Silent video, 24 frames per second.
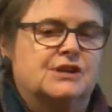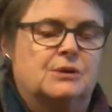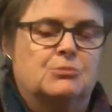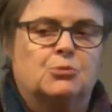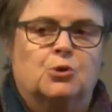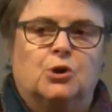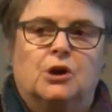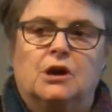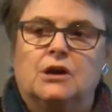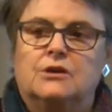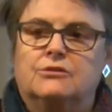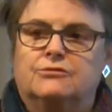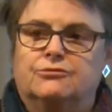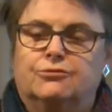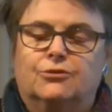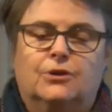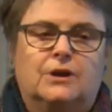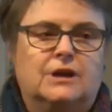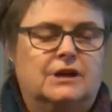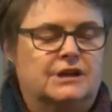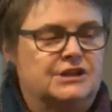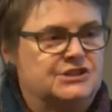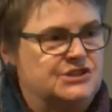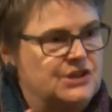some were
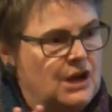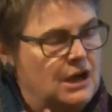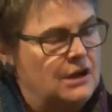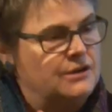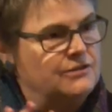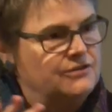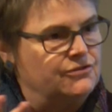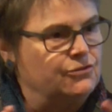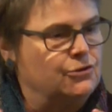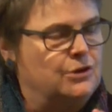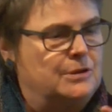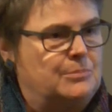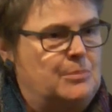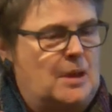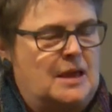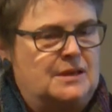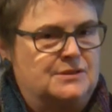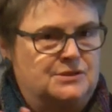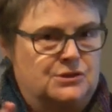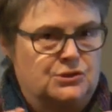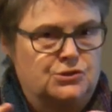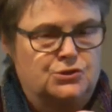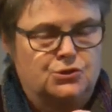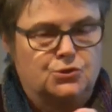unfree, and it's unfree
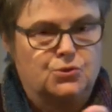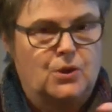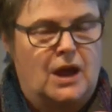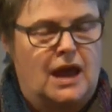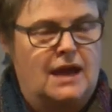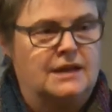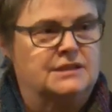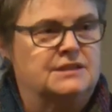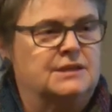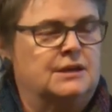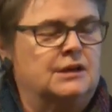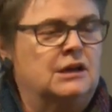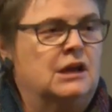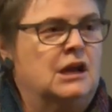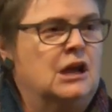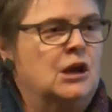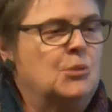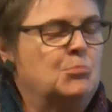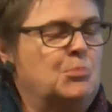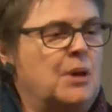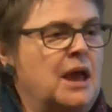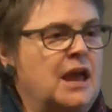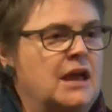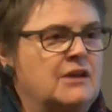peasants who had to
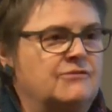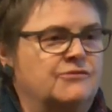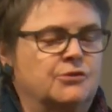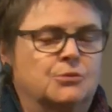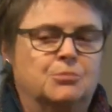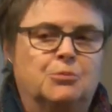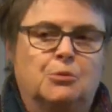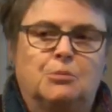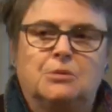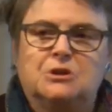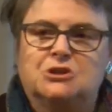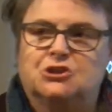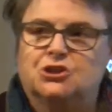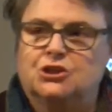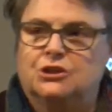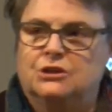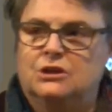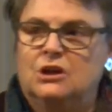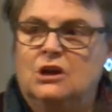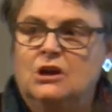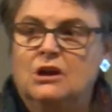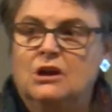pay for permission